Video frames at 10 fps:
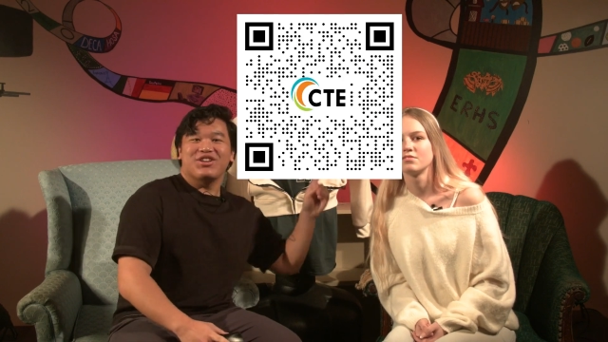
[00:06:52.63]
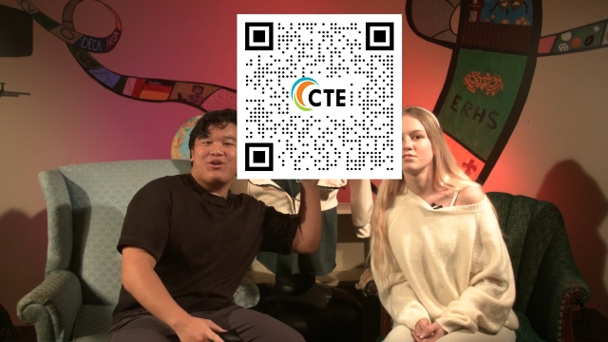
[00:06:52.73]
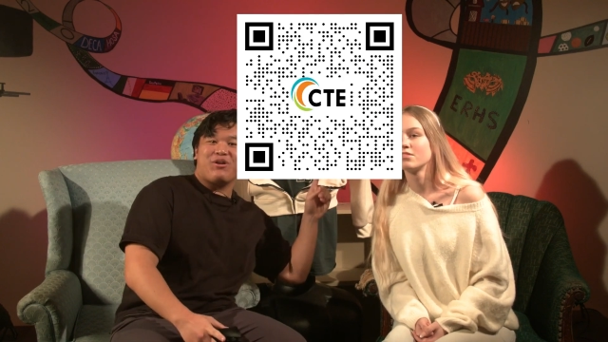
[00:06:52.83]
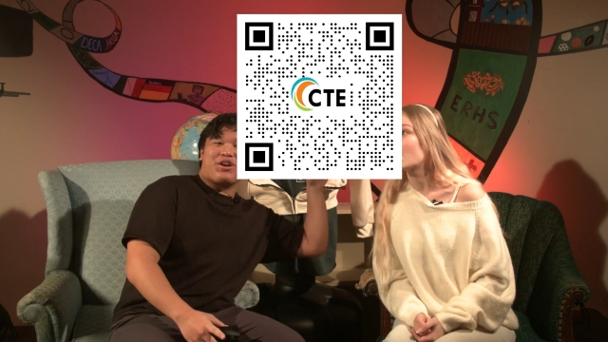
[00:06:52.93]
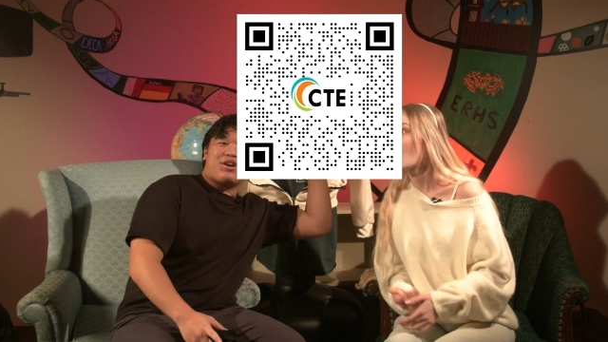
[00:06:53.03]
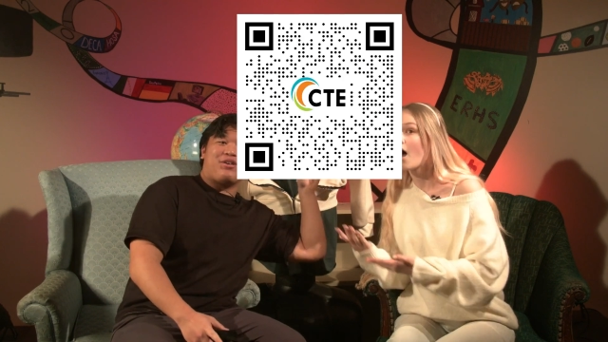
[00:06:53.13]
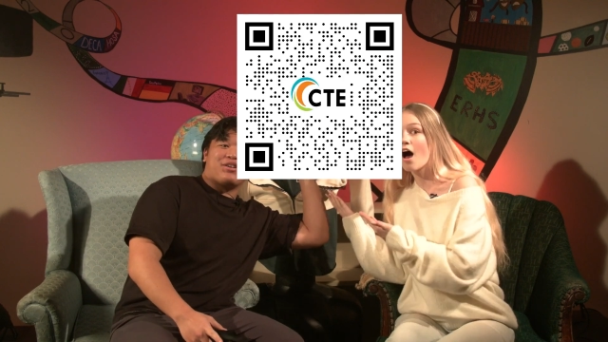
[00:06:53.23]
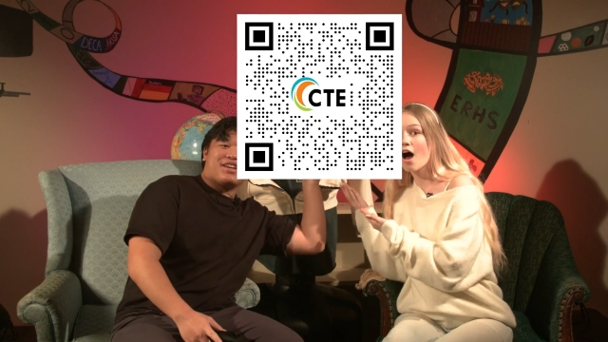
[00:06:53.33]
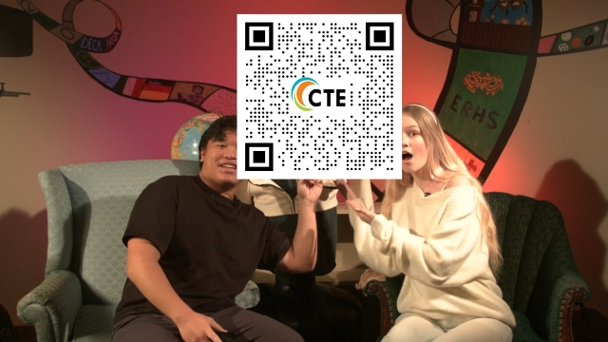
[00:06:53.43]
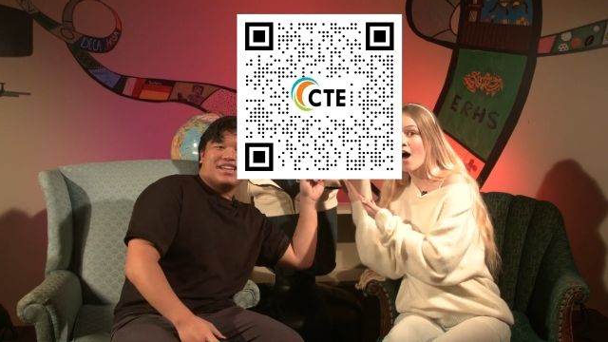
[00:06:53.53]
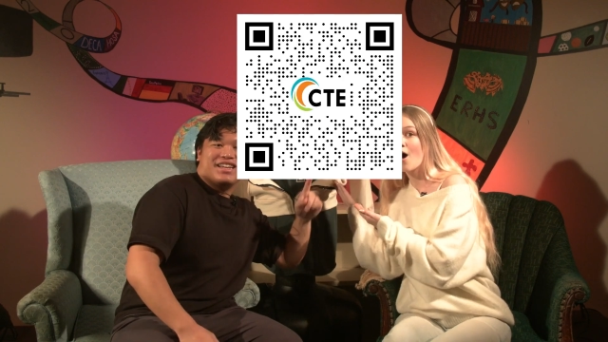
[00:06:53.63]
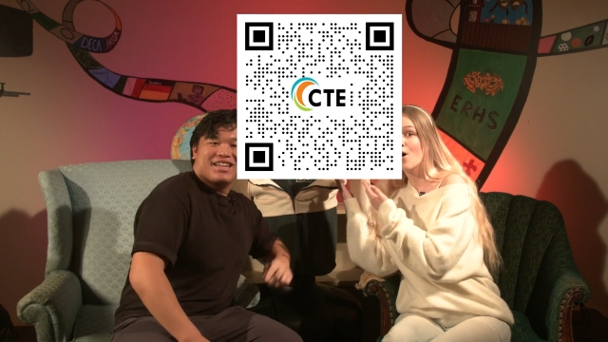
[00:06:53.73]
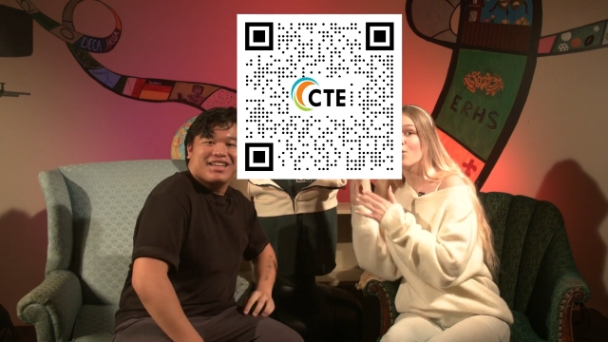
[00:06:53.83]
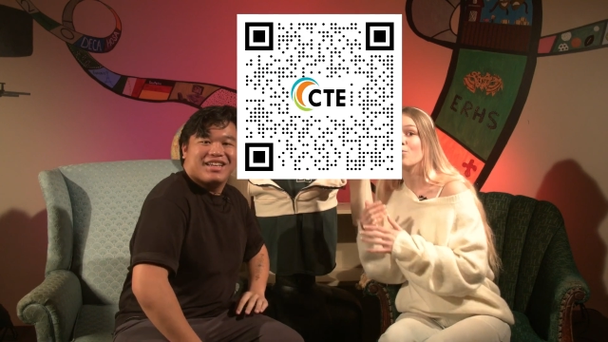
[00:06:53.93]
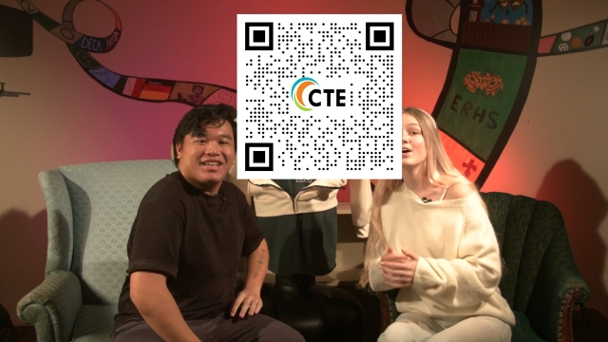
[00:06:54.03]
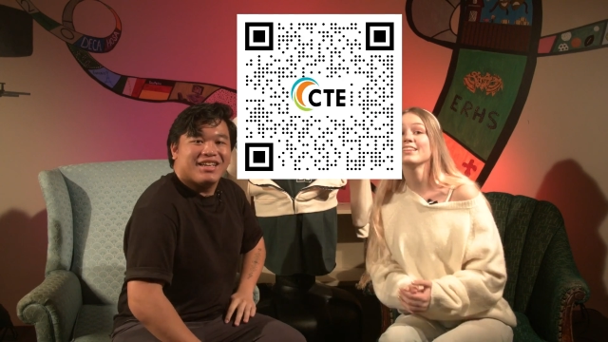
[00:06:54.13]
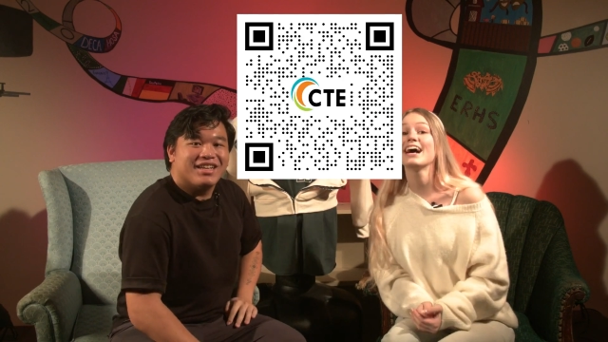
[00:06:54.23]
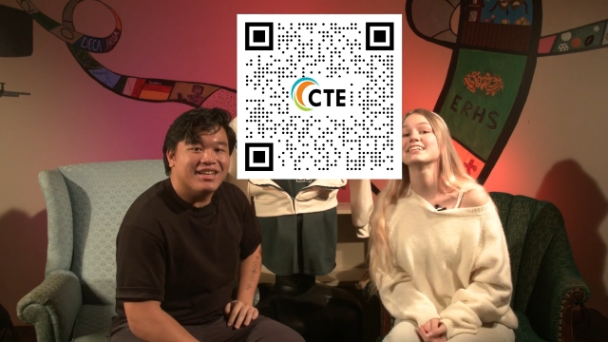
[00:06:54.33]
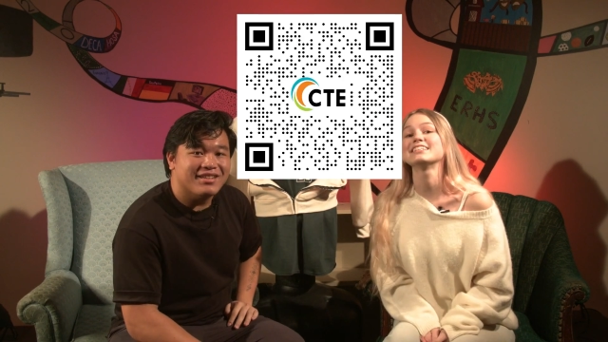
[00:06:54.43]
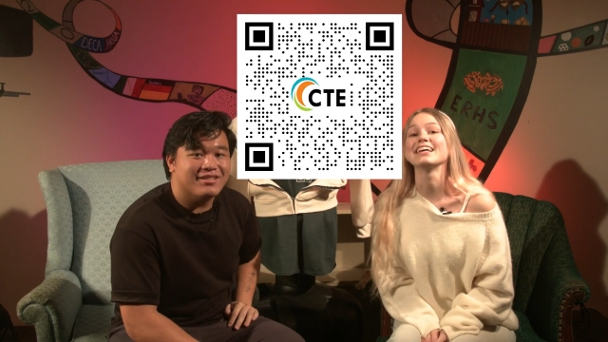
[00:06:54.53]
Speaker 1: QR code.
Speaker 2: One
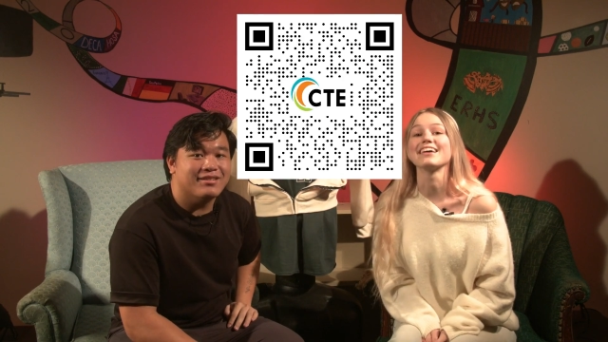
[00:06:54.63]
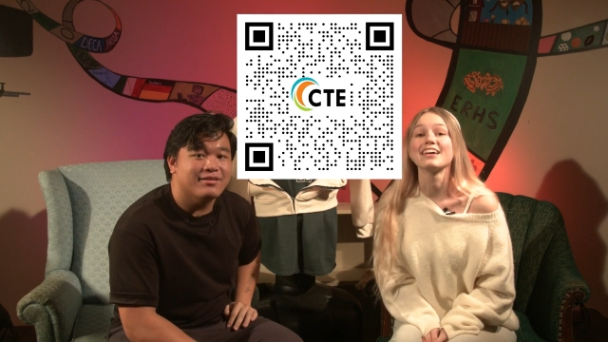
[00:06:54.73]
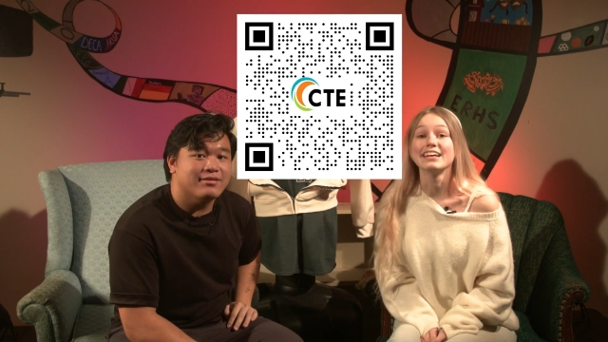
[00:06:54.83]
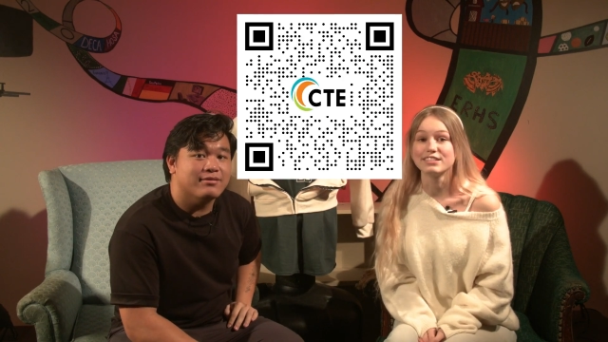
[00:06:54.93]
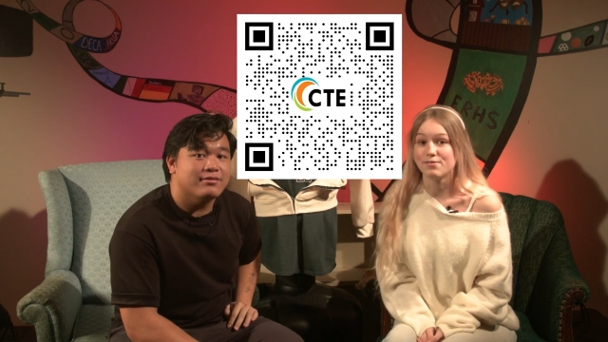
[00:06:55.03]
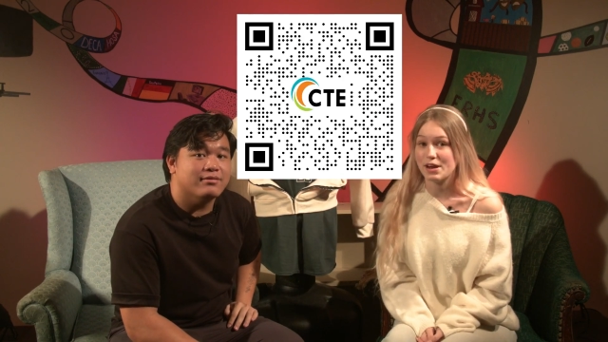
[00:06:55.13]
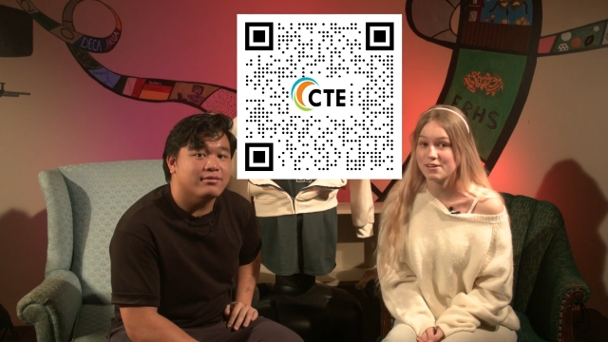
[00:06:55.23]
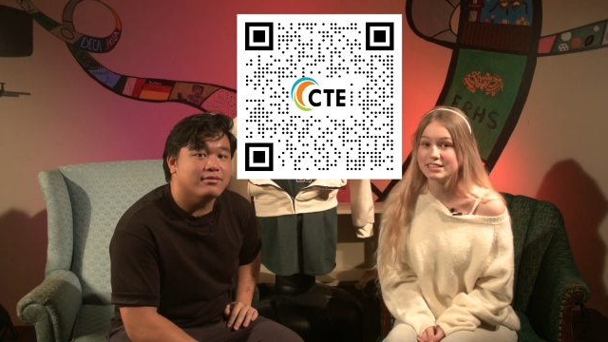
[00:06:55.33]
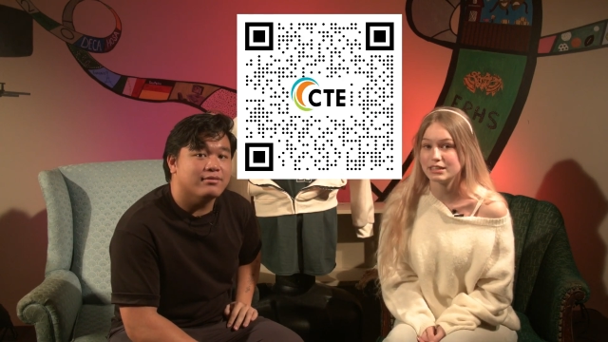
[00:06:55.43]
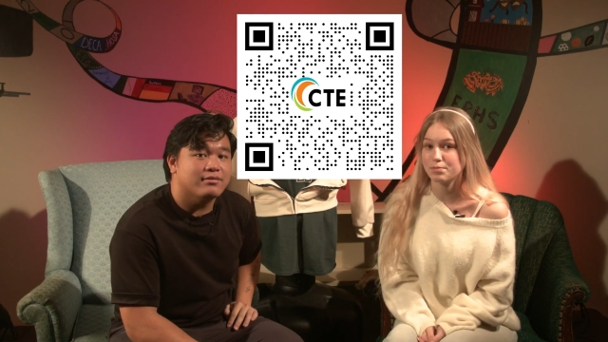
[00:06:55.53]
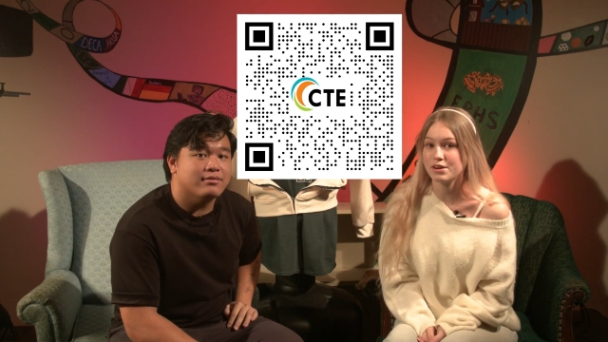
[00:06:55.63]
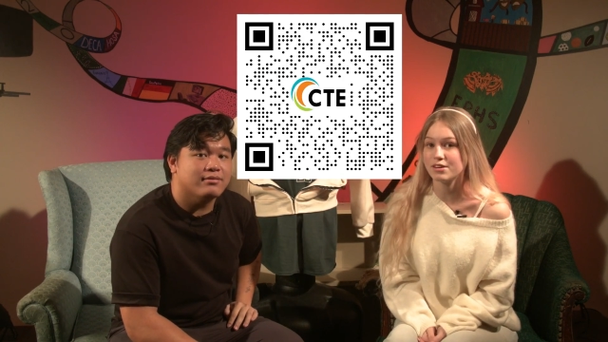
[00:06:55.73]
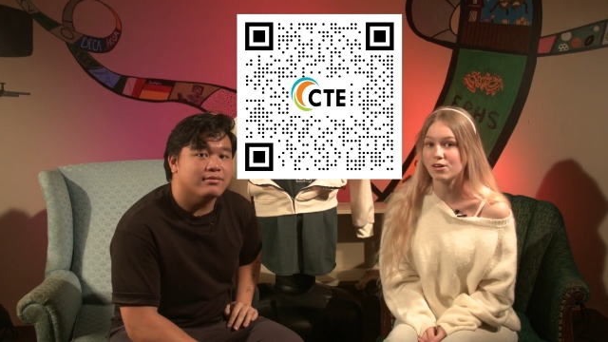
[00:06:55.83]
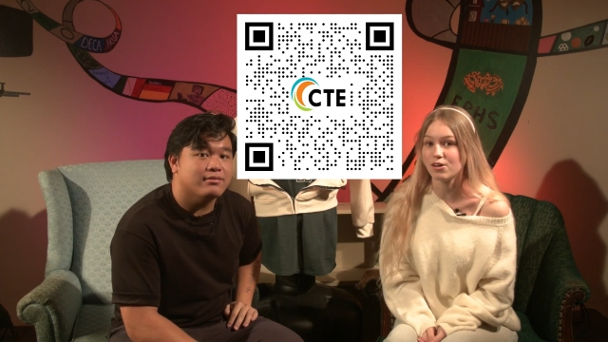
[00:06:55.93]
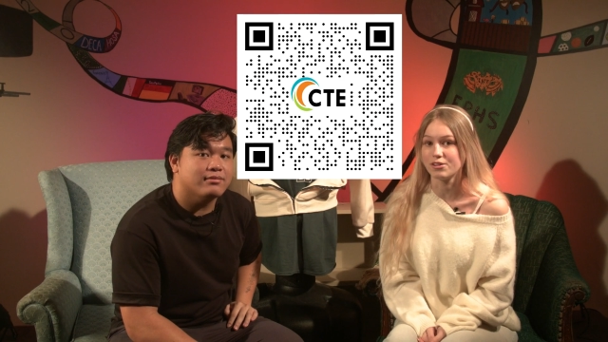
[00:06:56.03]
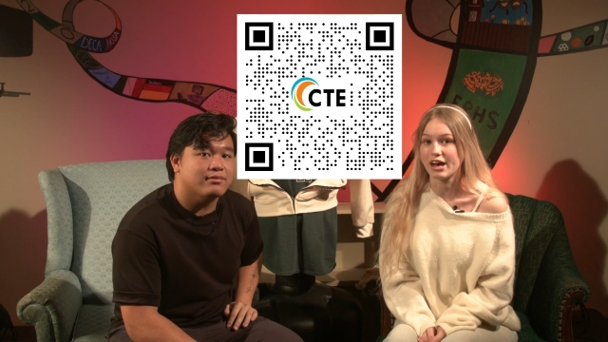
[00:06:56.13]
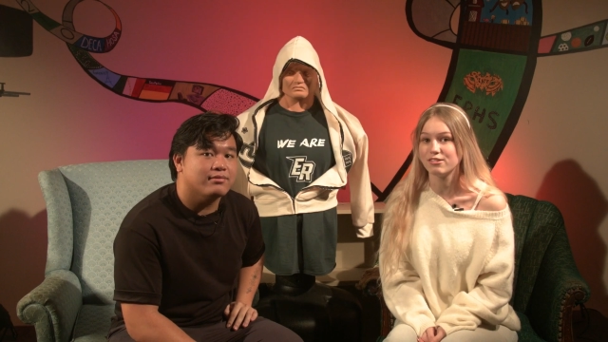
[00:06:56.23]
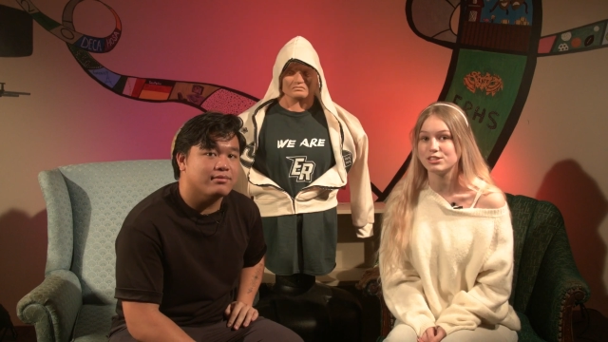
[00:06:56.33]
last thing. It's very slippery and cold out,